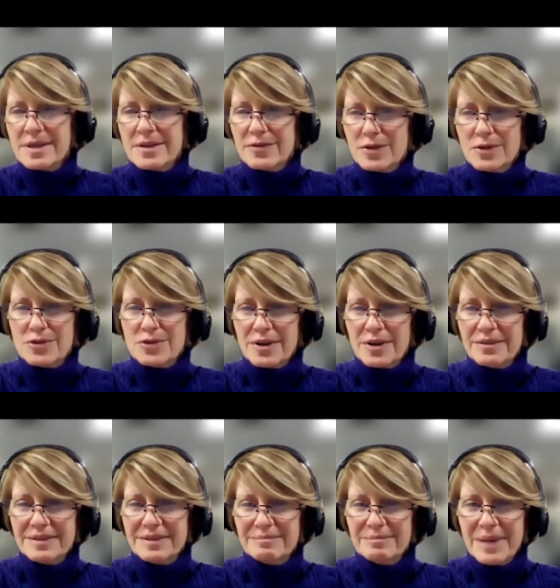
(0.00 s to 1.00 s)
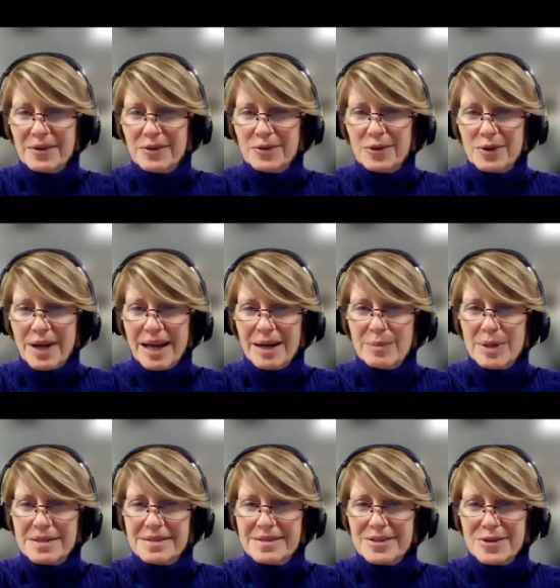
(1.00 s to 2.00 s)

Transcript: the future of medical cannabis?